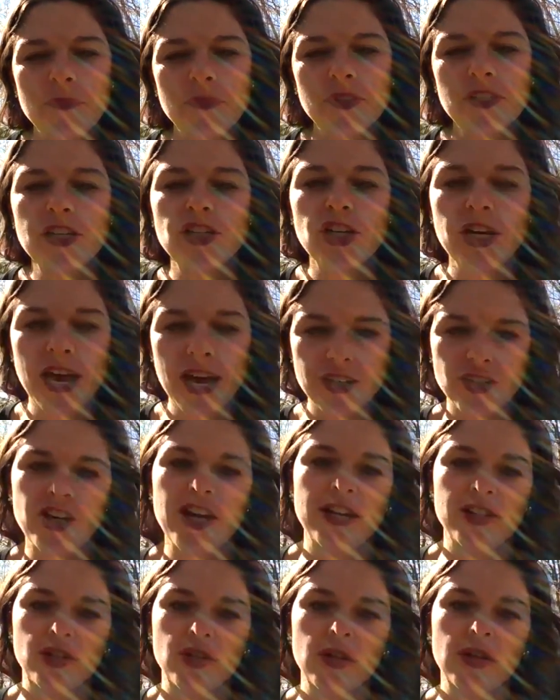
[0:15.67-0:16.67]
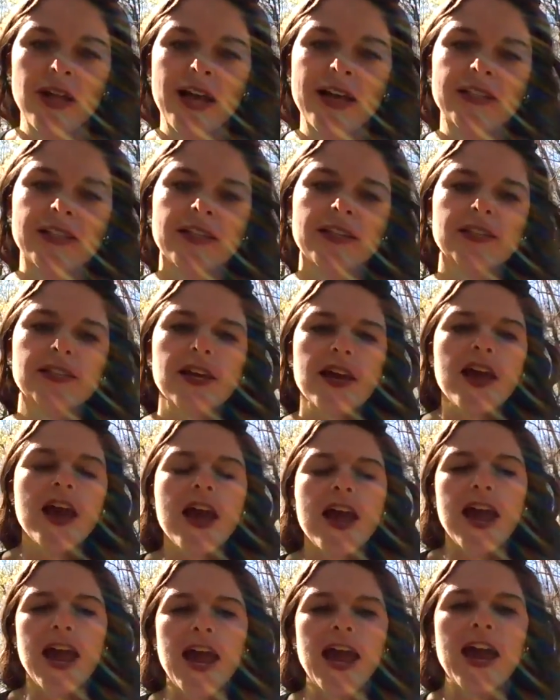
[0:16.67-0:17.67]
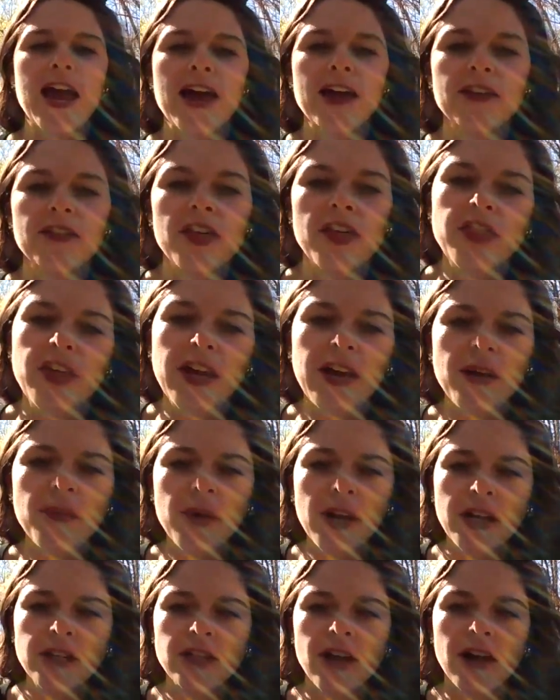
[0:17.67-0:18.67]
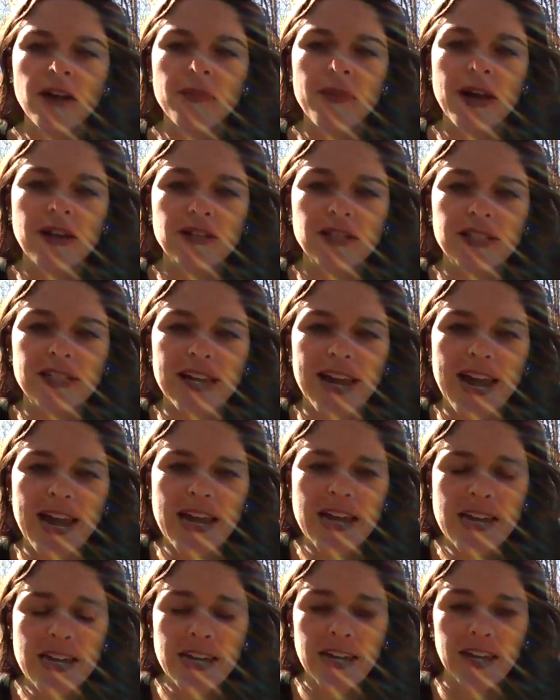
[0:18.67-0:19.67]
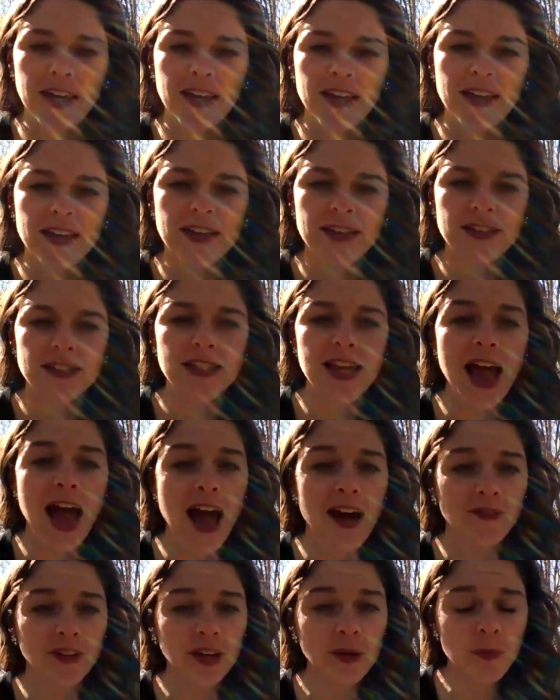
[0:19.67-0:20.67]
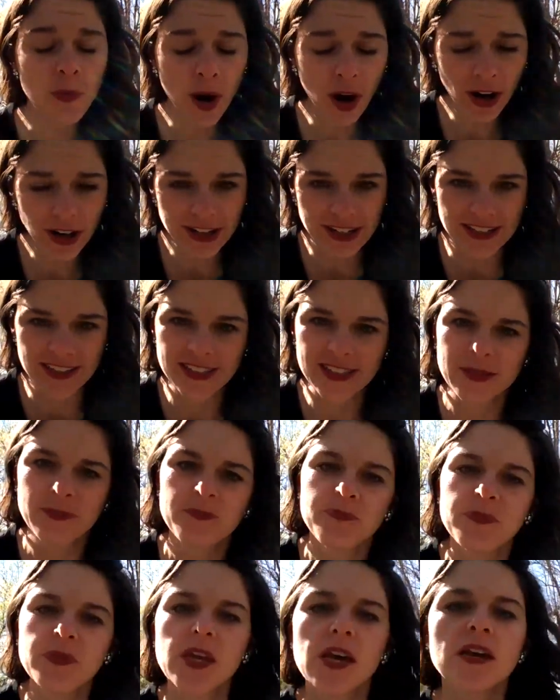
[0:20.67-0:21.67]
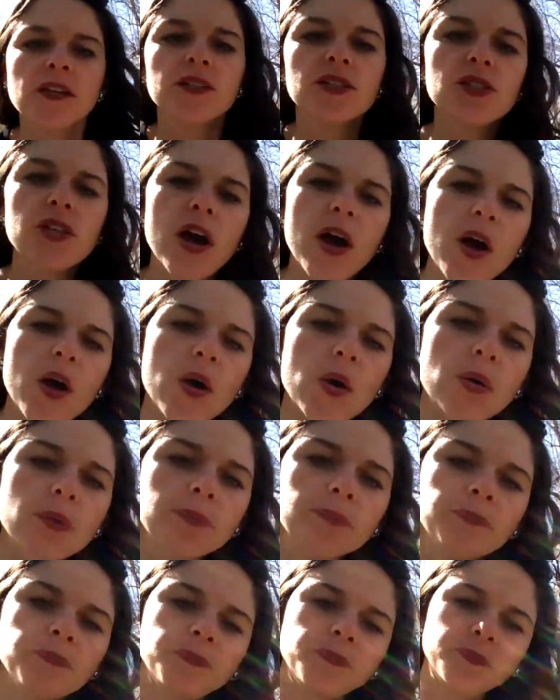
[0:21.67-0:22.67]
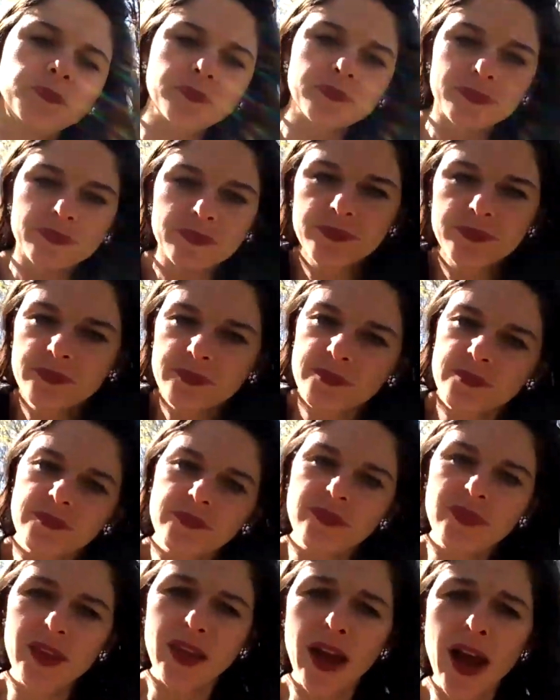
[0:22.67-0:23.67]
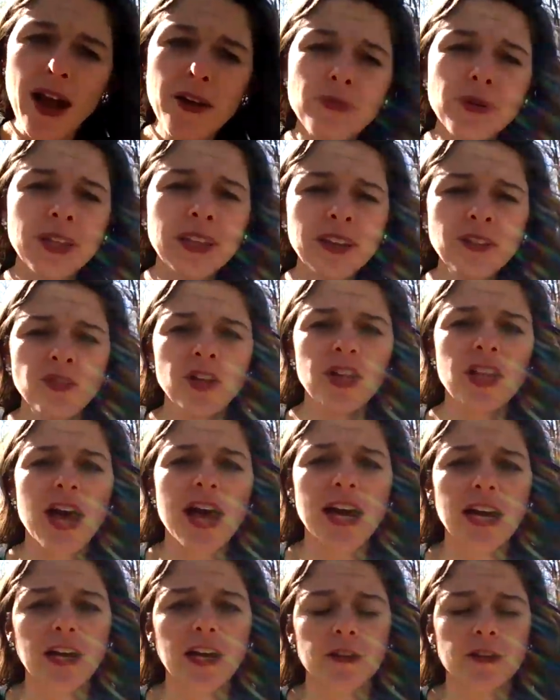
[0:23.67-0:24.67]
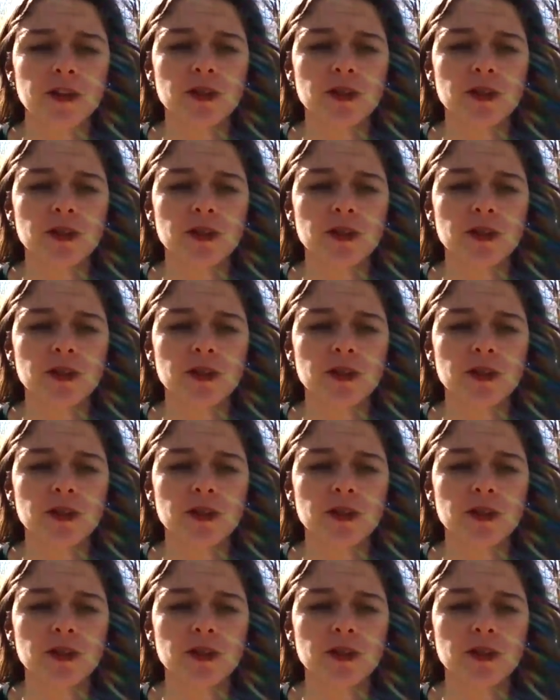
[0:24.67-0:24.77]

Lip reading: teaching educational classes. And the thing I want to talk about today is having parties. So I really feel like